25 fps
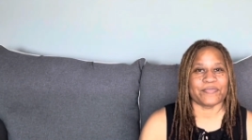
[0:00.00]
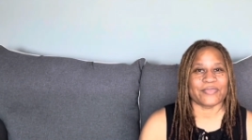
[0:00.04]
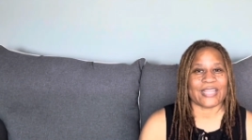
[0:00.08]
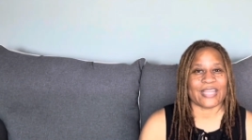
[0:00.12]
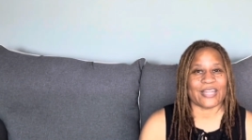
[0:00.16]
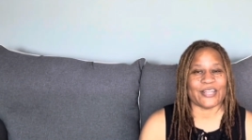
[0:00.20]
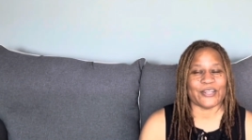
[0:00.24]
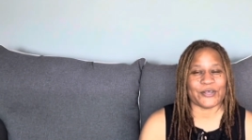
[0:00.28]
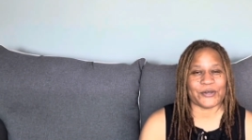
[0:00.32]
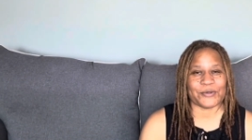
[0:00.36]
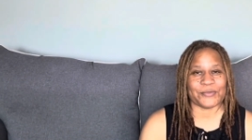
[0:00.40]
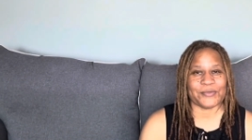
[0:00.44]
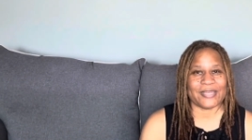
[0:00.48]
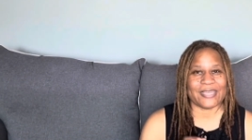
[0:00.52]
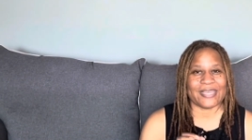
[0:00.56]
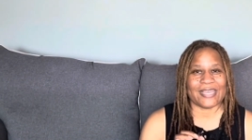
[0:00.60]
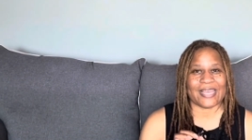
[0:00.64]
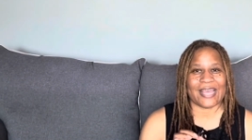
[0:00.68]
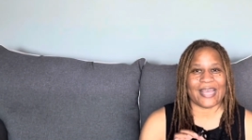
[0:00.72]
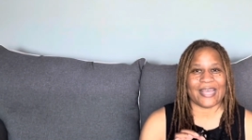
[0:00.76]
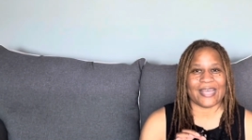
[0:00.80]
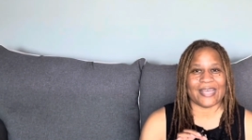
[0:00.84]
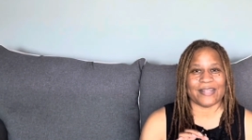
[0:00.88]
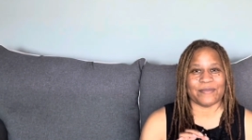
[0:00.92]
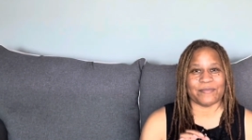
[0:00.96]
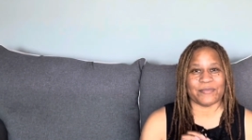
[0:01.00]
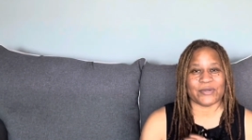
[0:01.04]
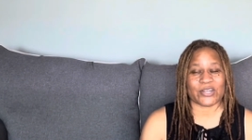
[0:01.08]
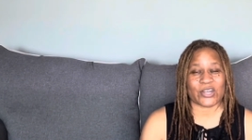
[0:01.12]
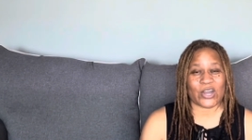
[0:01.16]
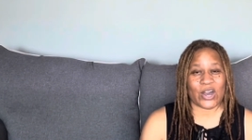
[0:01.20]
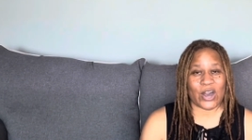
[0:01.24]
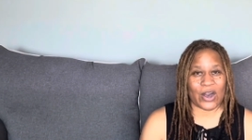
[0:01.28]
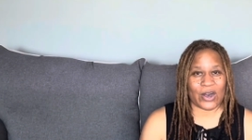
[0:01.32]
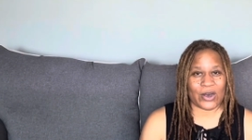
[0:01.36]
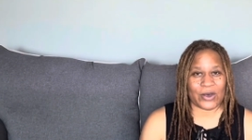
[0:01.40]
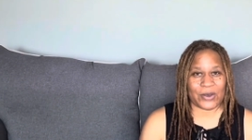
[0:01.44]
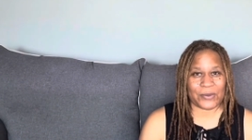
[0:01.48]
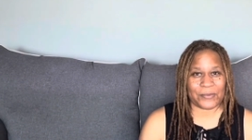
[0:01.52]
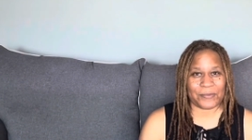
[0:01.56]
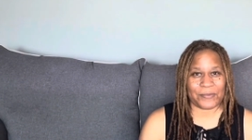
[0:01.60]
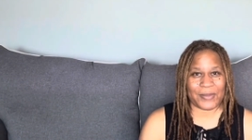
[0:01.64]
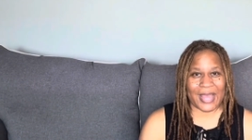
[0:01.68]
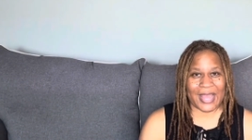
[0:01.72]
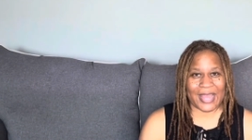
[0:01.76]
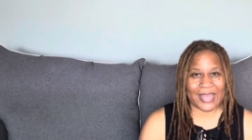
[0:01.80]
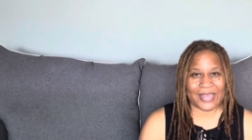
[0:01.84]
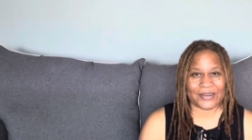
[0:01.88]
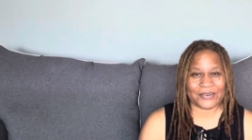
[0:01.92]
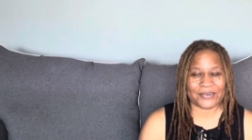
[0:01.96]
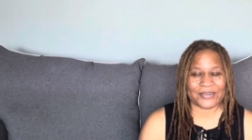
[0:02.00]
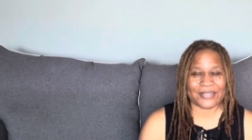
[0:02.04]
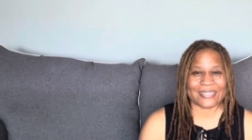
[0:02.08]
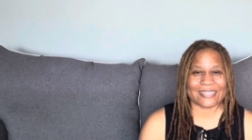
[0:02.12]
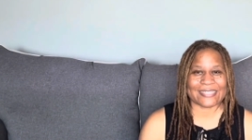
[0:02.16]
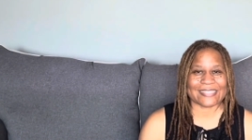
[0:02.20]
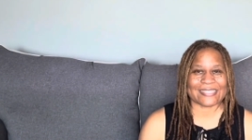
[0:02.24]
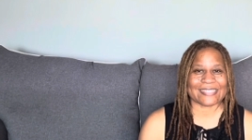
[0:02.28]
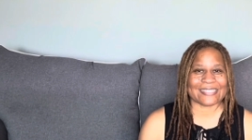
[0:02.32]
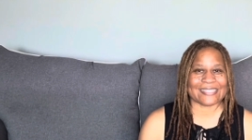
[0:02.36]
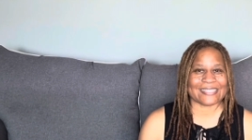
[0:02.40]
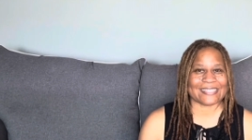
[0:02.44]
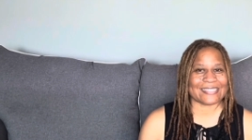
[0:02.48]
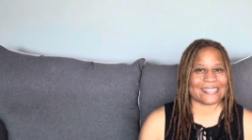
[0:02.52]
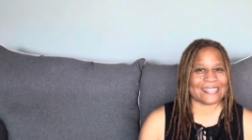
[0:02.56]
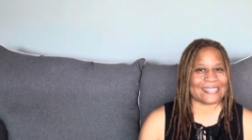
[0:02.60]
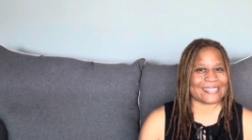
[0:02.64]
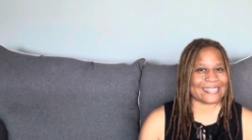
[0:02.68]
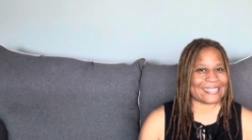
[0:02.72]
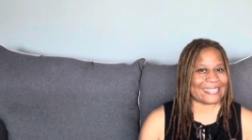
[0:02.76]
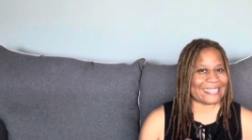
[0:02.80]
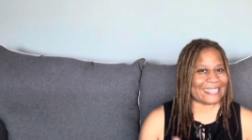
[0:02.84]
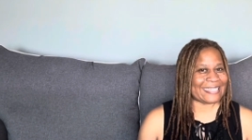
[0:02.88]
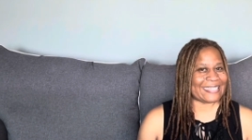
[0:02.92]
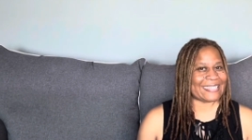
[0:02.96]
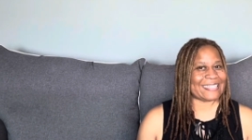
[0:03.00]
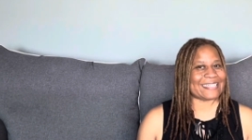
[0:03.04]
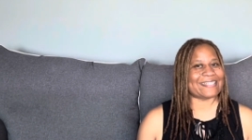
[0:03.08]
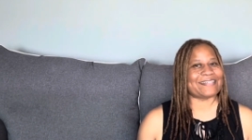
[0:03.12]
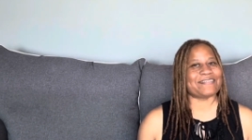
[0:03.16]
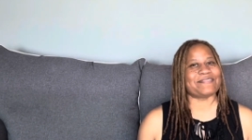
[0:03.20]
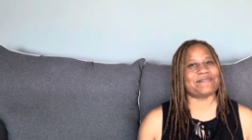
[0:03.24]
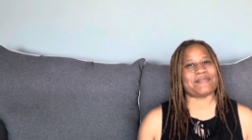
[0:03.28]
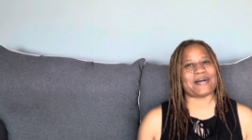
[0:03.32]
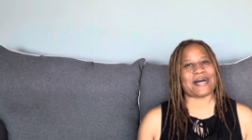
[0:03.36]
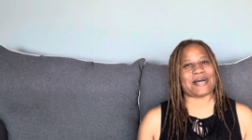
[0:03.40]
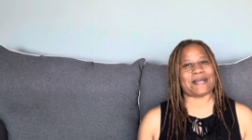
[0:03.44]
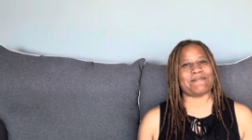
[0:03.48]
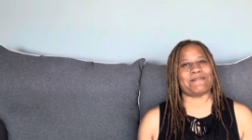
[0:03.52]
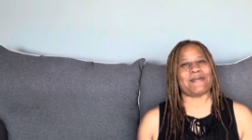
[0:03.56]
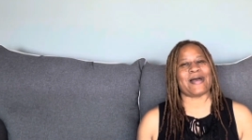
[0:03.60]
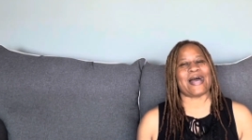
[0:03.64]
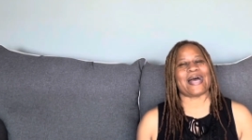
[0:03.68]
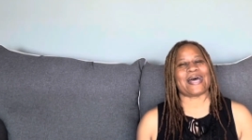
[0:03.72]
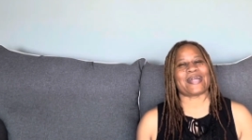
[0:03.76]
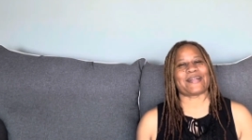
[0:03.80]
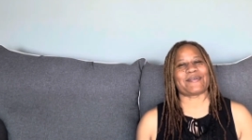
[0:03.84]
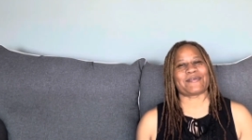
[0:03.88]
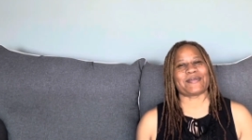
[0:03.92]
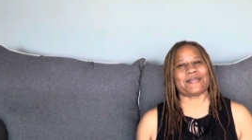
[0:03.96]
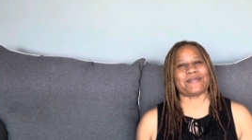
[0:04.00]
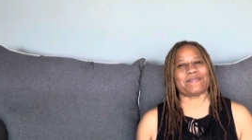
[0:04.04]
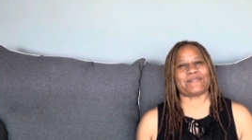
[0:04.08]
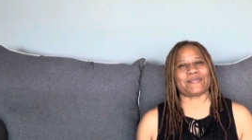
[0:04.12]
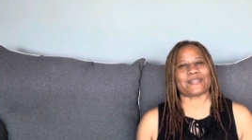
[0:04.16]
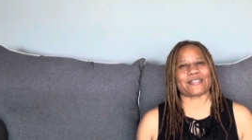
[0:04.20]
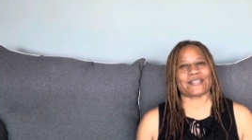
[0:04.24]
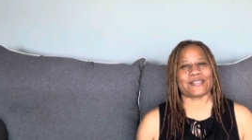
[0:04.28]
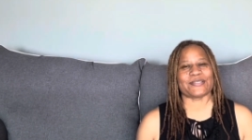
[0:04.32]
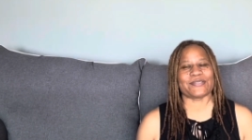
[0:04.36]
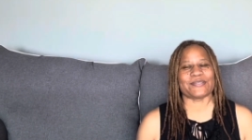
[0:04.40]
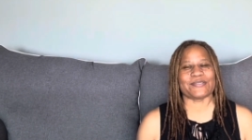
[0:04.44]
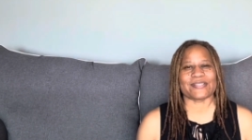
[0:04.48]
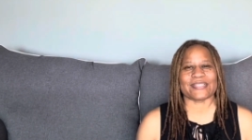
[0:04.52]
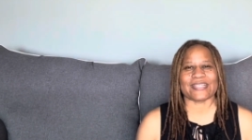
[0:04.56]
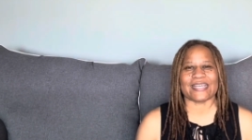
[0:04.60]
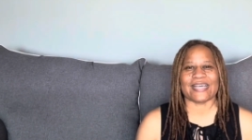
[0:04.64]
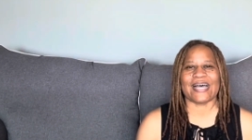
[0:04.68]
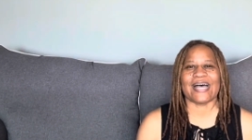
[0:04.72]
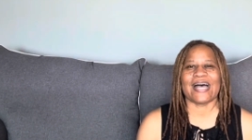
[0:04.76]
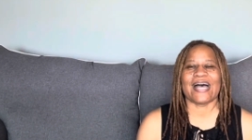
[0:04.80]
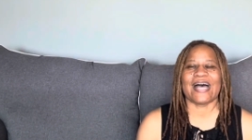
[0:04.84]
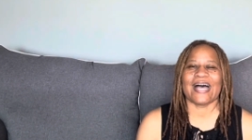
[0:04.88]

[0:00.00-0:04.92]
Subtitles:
Know Me and McCall patterns. This is the end of my pattern palooza.